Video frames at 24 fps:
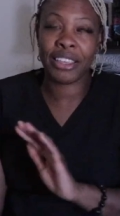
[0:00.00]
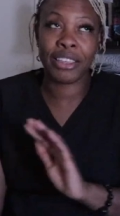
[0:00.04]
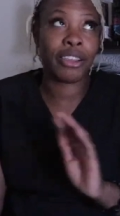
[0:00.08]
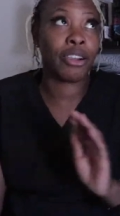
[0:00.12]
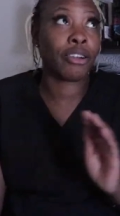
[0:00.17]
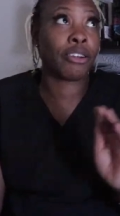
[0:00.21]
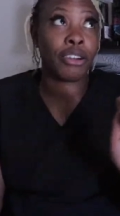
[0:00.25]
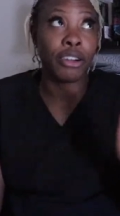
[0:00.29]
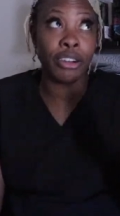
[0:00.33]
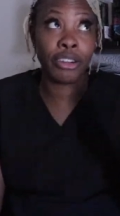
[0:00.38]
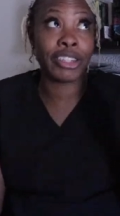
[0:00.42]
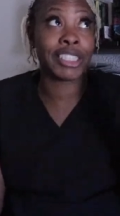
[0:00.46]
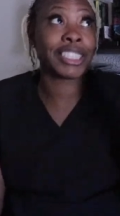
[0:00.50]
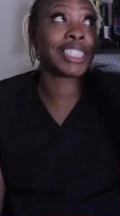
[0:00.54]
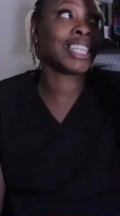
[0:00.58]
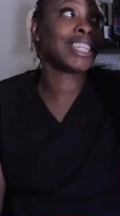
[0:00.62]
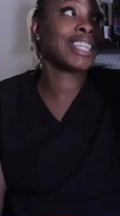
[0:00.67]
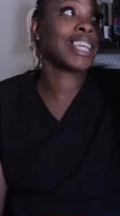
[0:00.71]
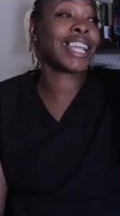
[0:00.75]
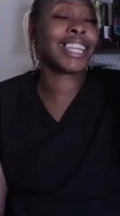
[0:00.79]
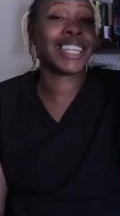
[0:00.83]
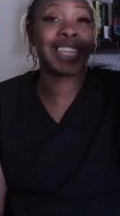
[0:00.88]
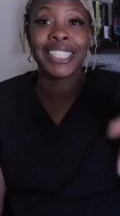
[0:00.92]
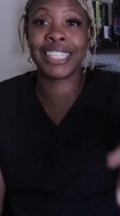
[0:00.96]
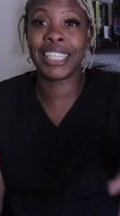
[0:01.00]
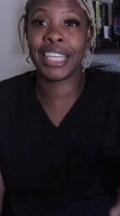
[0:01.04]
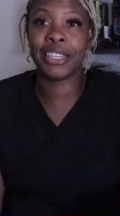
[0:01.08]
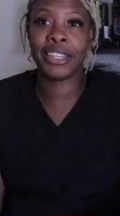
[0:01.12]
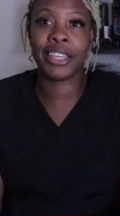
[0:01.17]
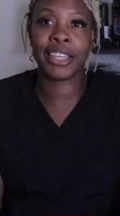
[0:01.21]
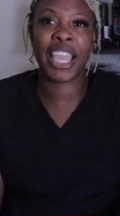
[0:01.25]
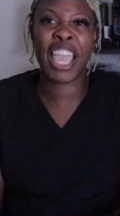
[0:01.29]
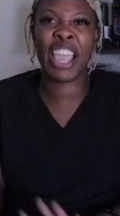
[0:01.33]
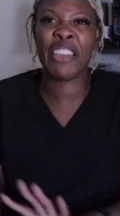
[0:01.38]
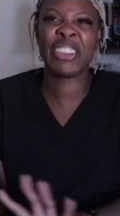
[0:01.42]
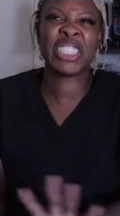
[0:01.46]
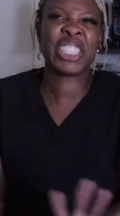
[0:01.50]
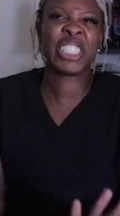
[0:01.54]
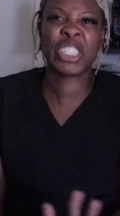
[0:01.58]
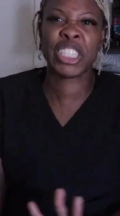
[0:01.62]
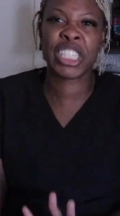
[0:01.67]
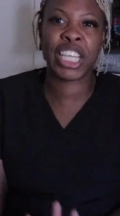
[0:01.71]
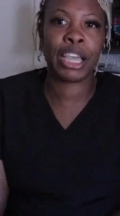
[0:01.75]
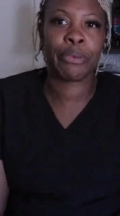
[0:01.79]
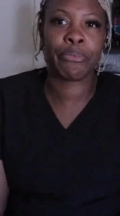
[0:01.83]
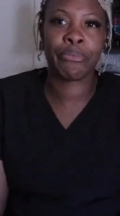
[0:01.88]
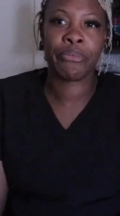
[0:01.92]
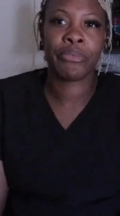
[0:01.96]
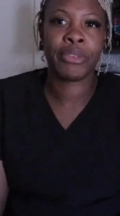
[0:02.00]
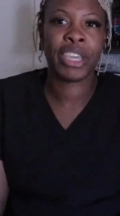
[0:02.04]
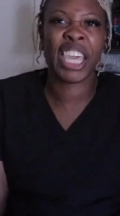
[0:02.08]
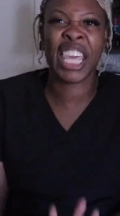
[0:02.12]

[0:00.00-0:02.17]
or, or ascending and descending every single time.